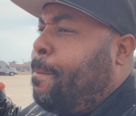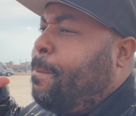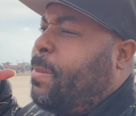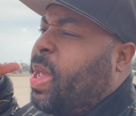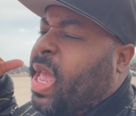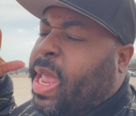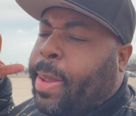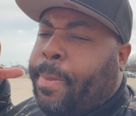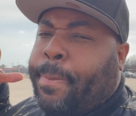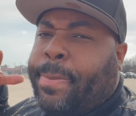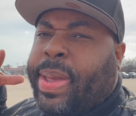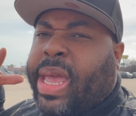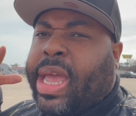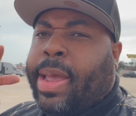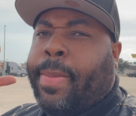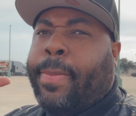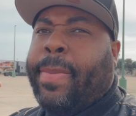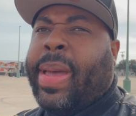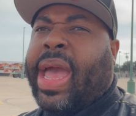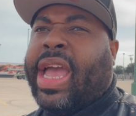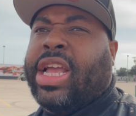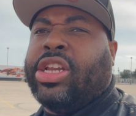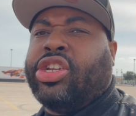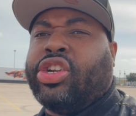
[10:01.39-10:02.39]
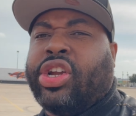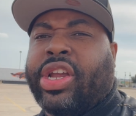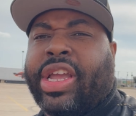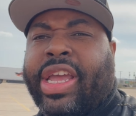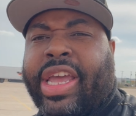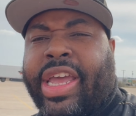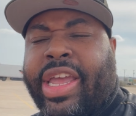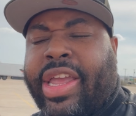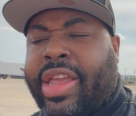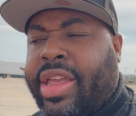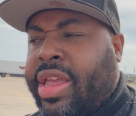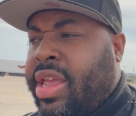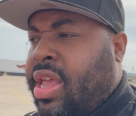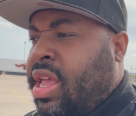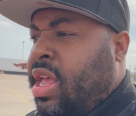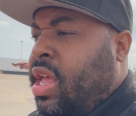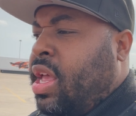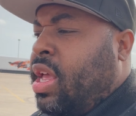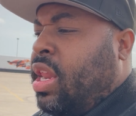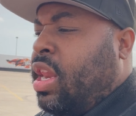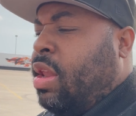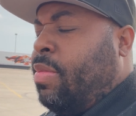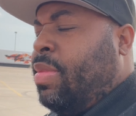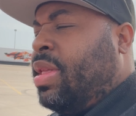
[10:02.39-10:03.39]
big, big major hit,
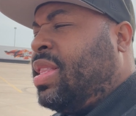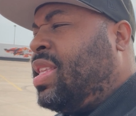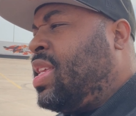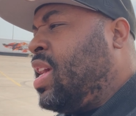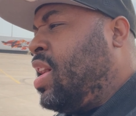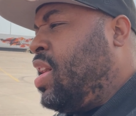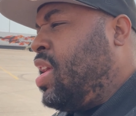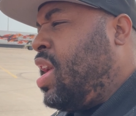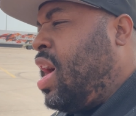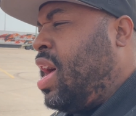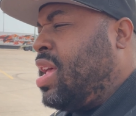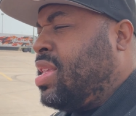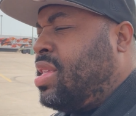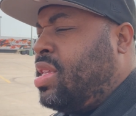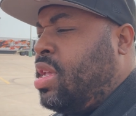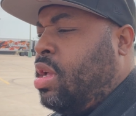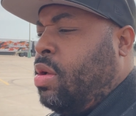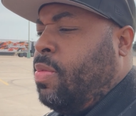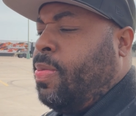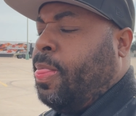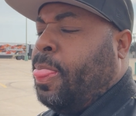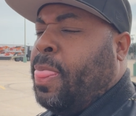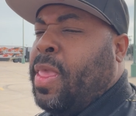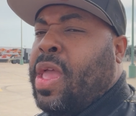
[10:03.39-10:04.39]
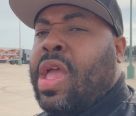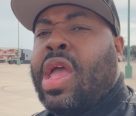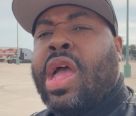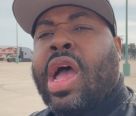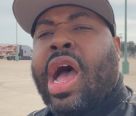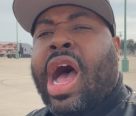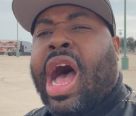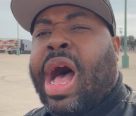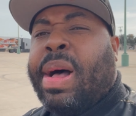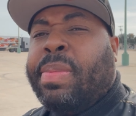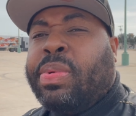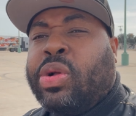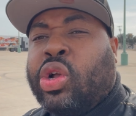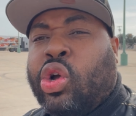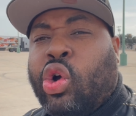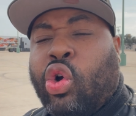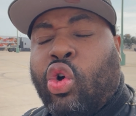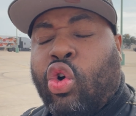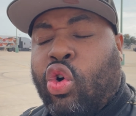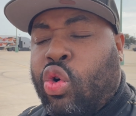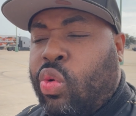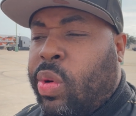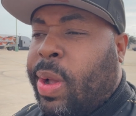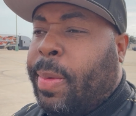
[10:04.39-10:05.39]
let me tell y'all something. I'm
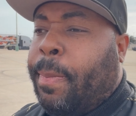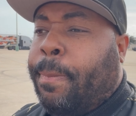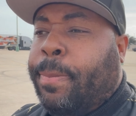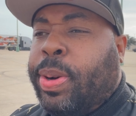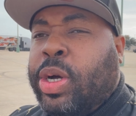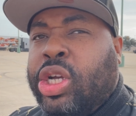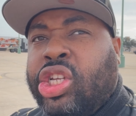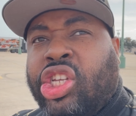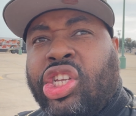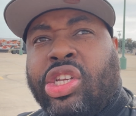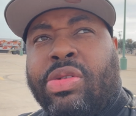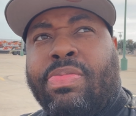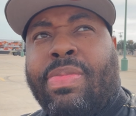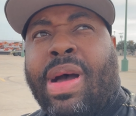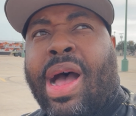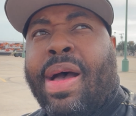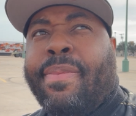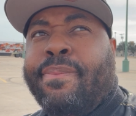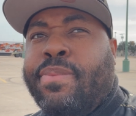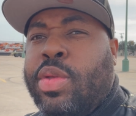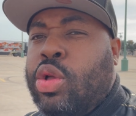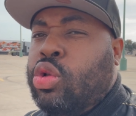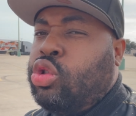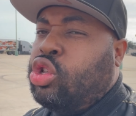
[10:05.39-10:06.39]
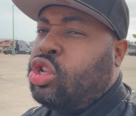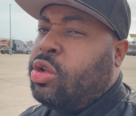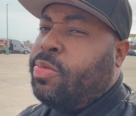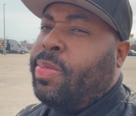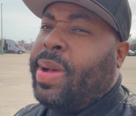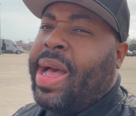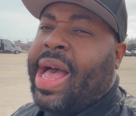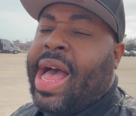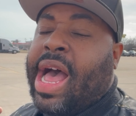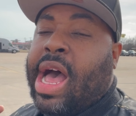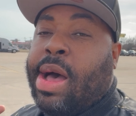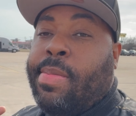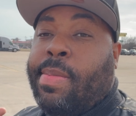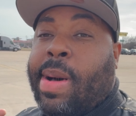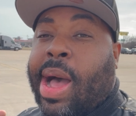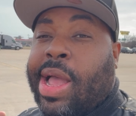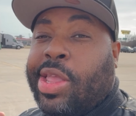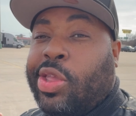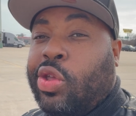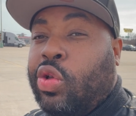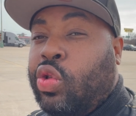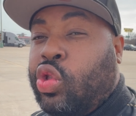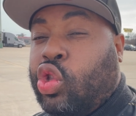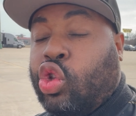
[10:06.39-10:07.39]
cool with pushing my music behind my
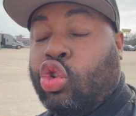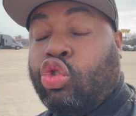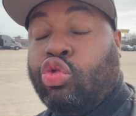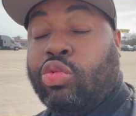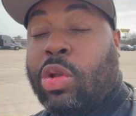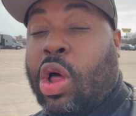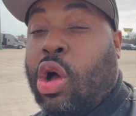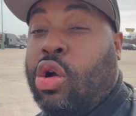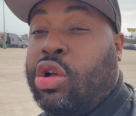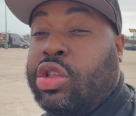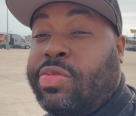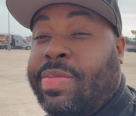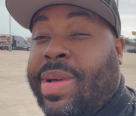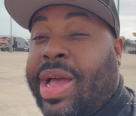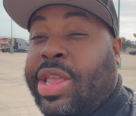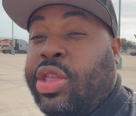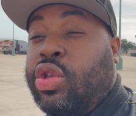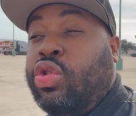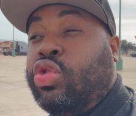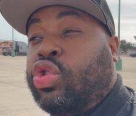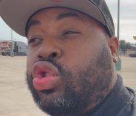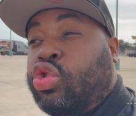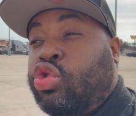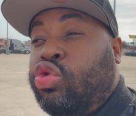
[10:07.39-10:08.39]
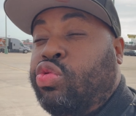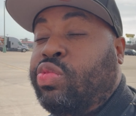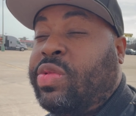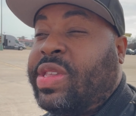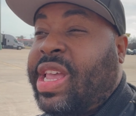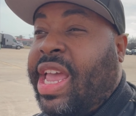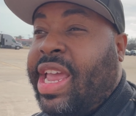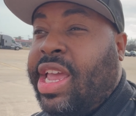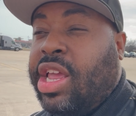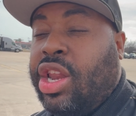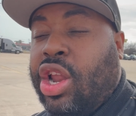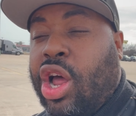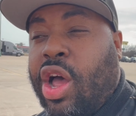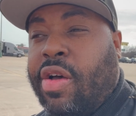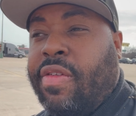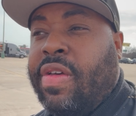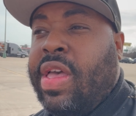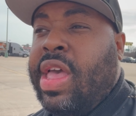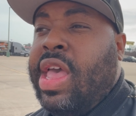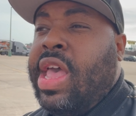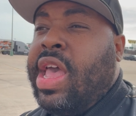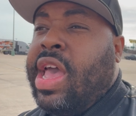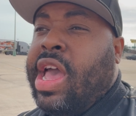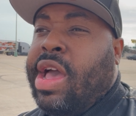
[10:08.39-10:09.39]
YouTube. Long as my YouTube taking off
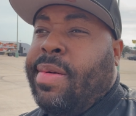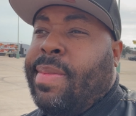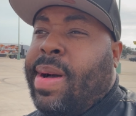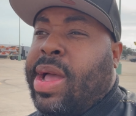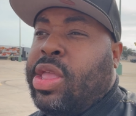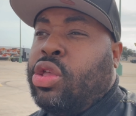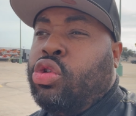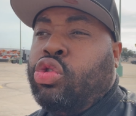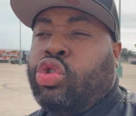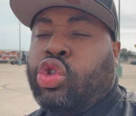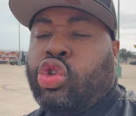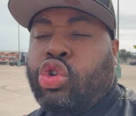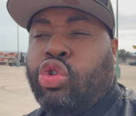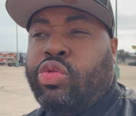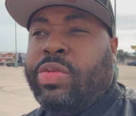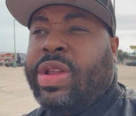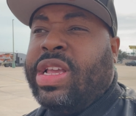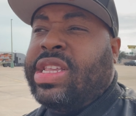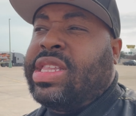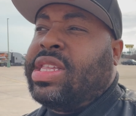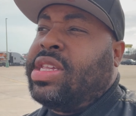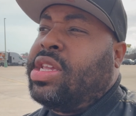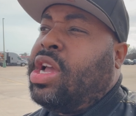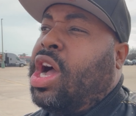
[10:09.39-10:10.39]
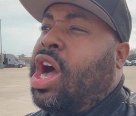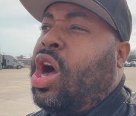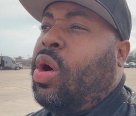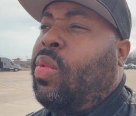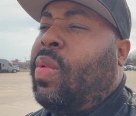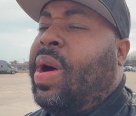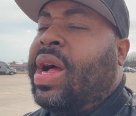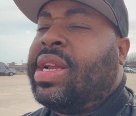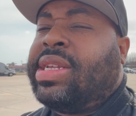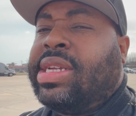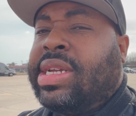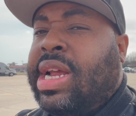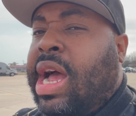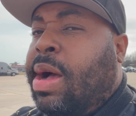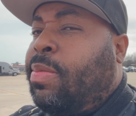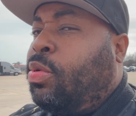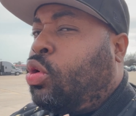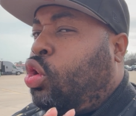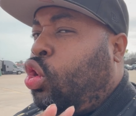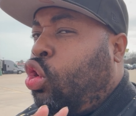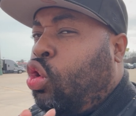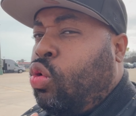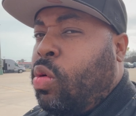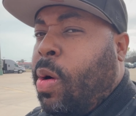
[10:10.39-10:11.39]
and my YouTube this and y'all watching, I'm
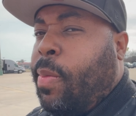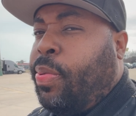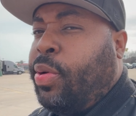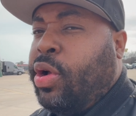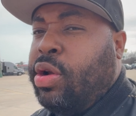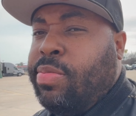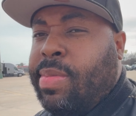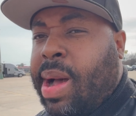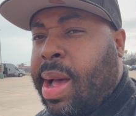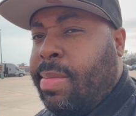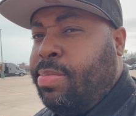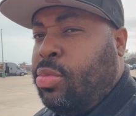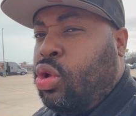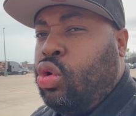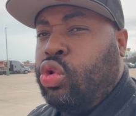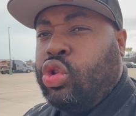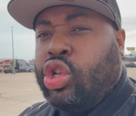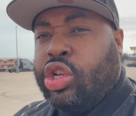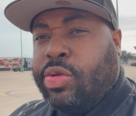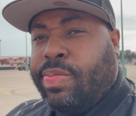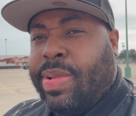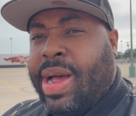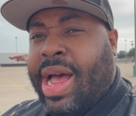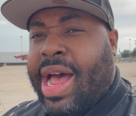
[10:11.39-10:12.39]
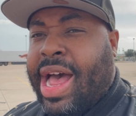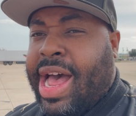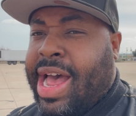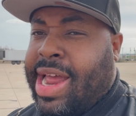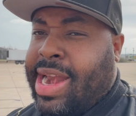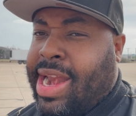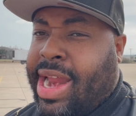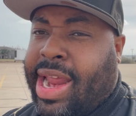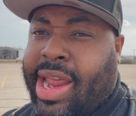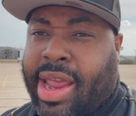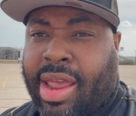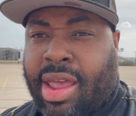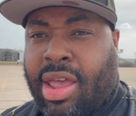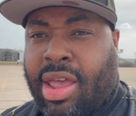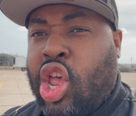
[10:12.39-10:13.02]
cool with putting my music behind that.